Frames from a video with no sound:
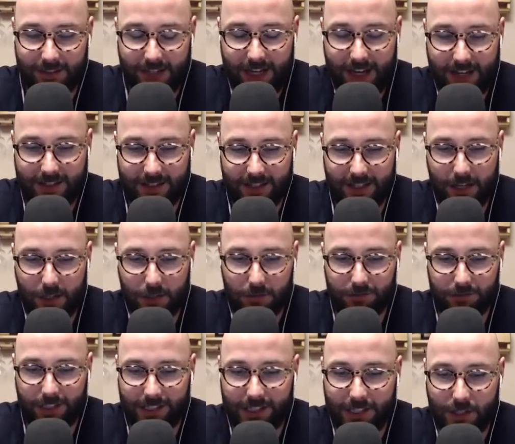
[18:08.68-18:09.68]
he is and how
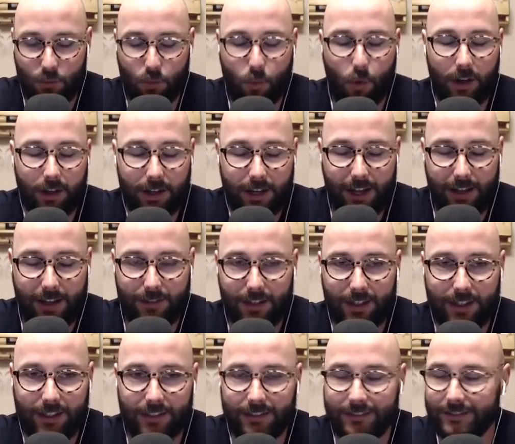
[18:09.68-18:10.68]
like his work
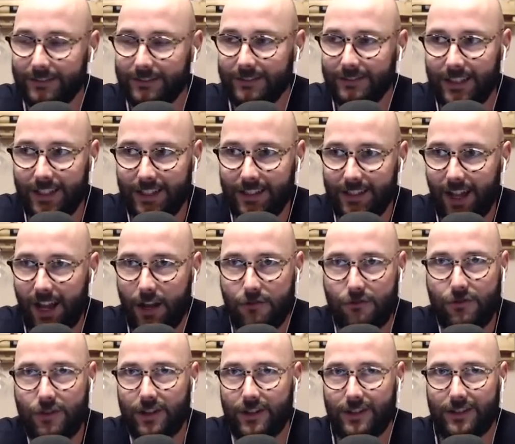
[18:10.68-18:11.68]
ethic and that how
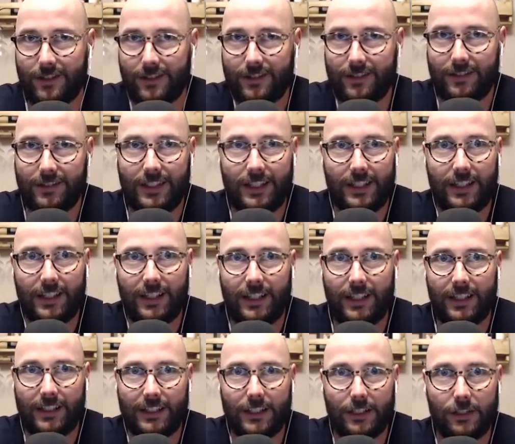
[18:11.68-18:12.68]
just,
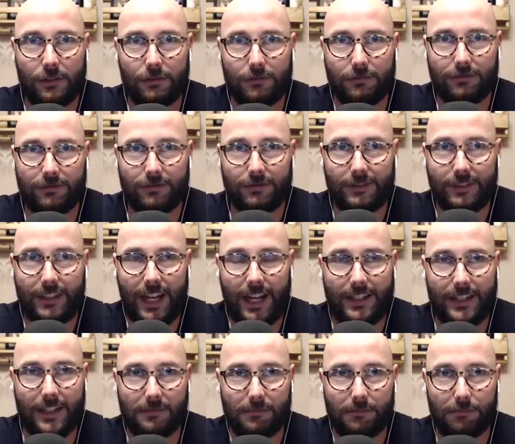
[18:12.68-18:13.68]
you know,
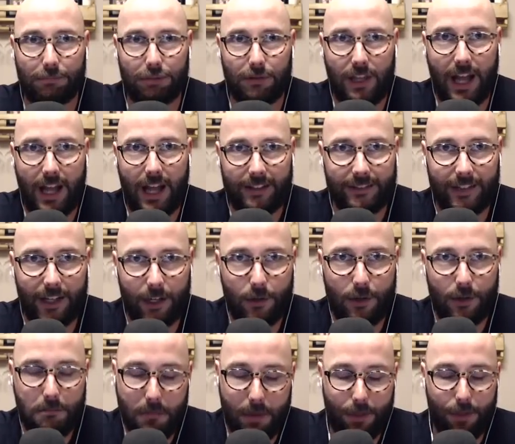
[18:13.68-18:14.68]
kind of planned out
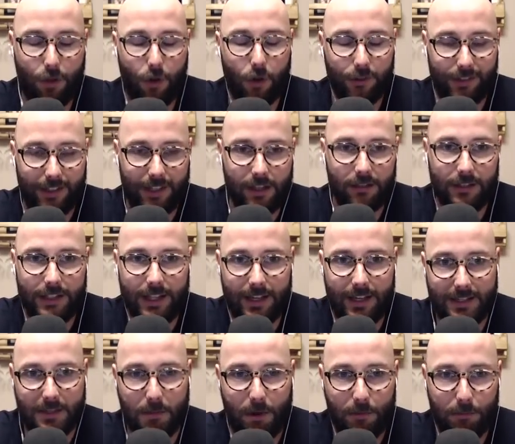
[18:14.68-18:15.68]
and methodical he
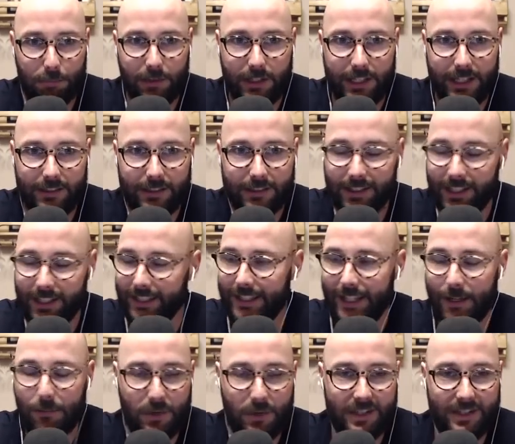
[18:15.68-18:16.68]
is about blading. And
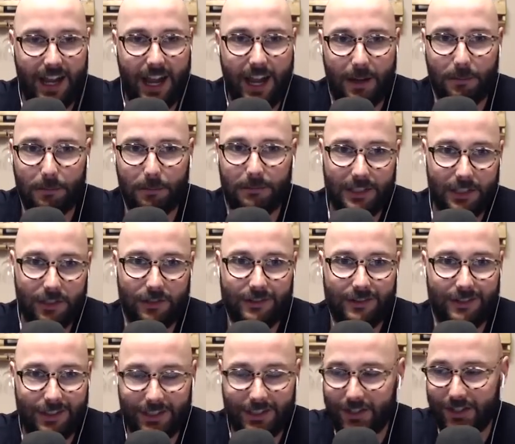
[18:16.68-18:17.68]
then with Sam,
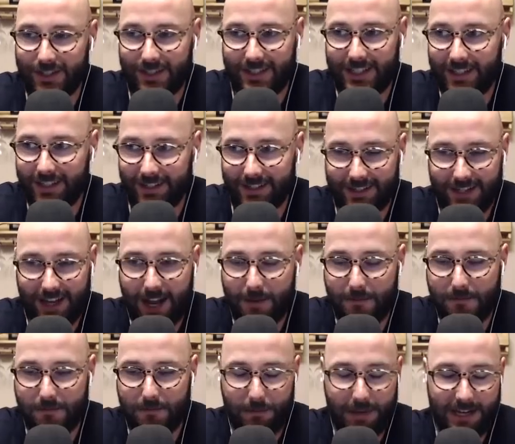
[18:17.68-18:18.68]
you just see that
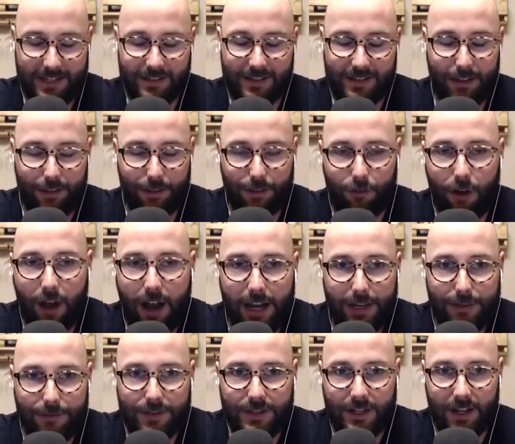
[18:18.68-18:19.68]
Sam basically
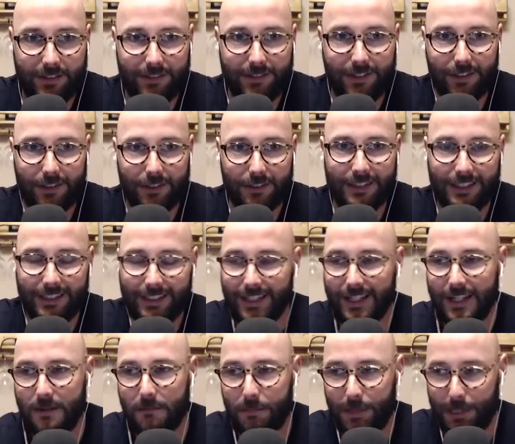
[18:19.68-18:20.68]
thrives under
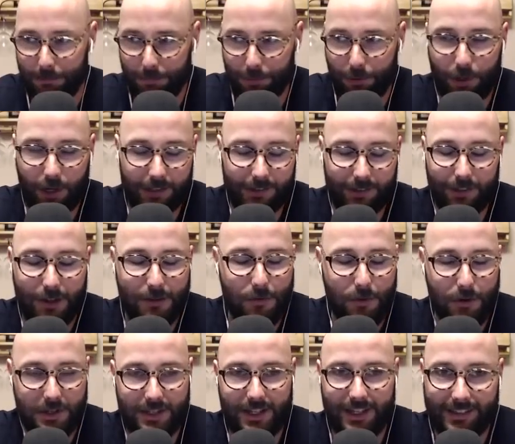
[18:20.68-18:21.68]
being put under the
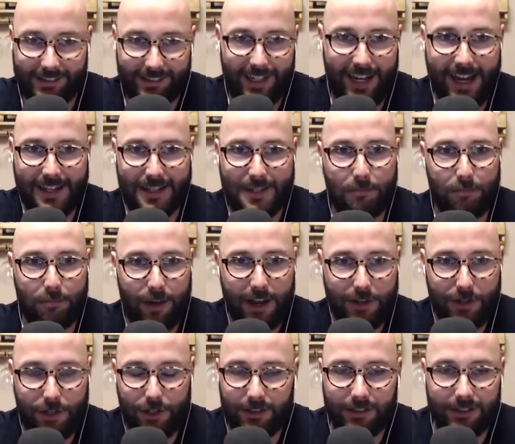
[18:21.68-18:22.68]
most intense
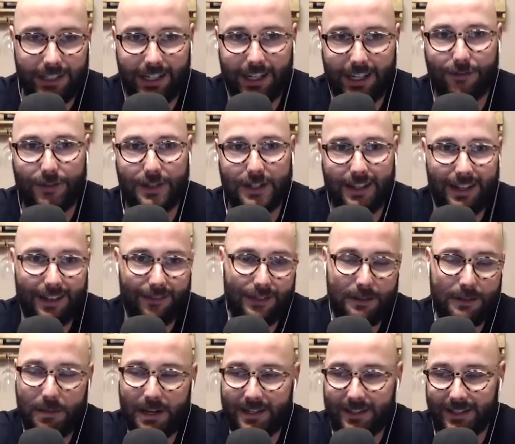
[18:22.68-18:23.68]
pressure. Like if
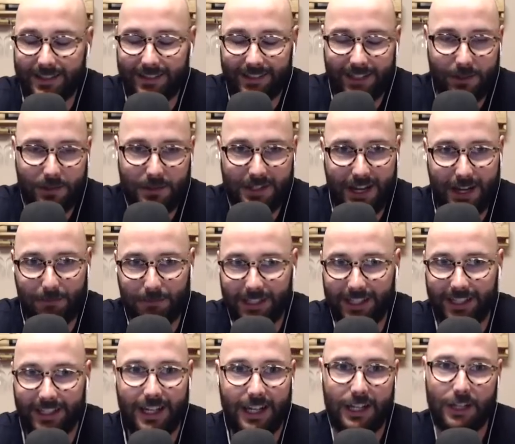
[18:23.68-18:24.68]
you basically tell Sam
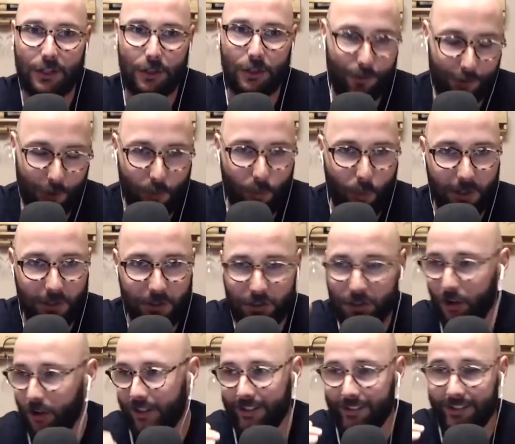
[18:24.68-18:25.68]
like you've got one
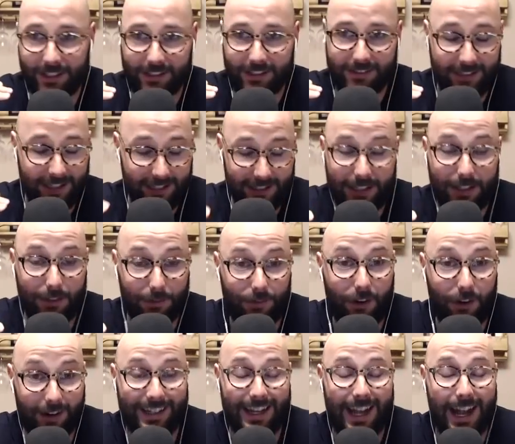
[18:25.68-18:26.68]
shot, he's like, then it's
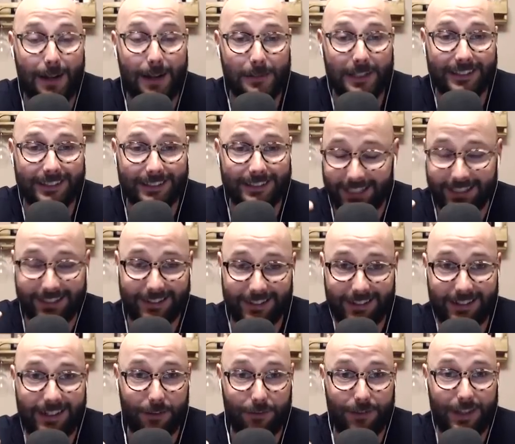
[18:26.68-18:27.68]
fucking happening. Like
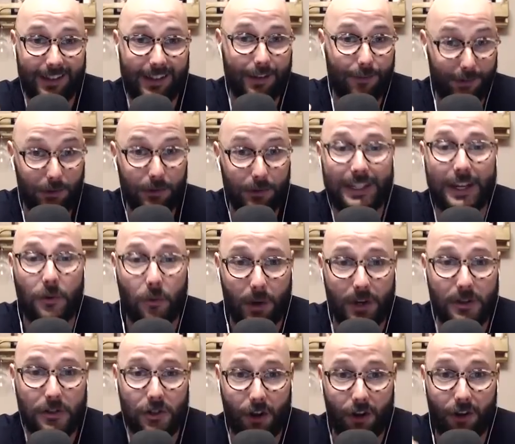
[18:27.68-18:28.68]
if I only get
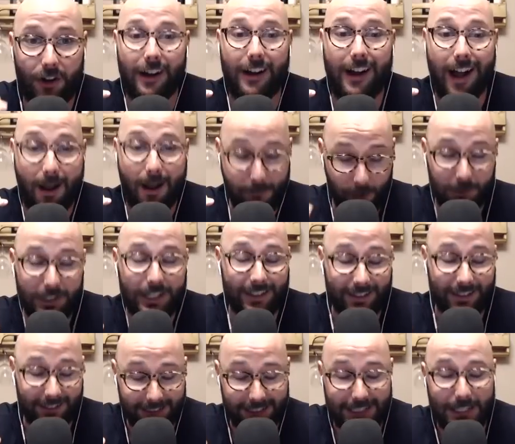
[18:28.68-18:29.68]
one shot, I'm only
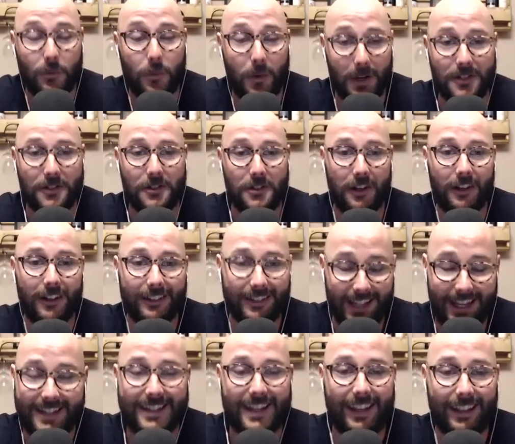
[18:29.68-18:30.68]
going to need one shot.
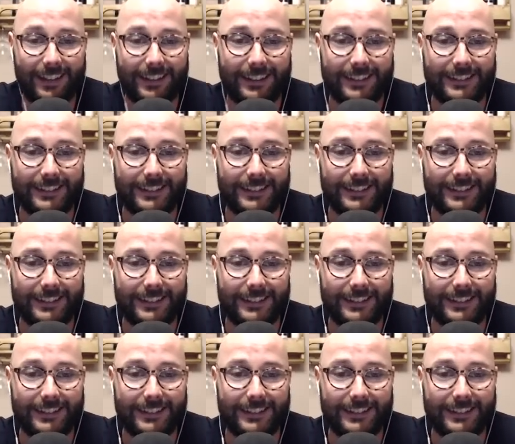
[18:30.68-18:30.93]
That's it.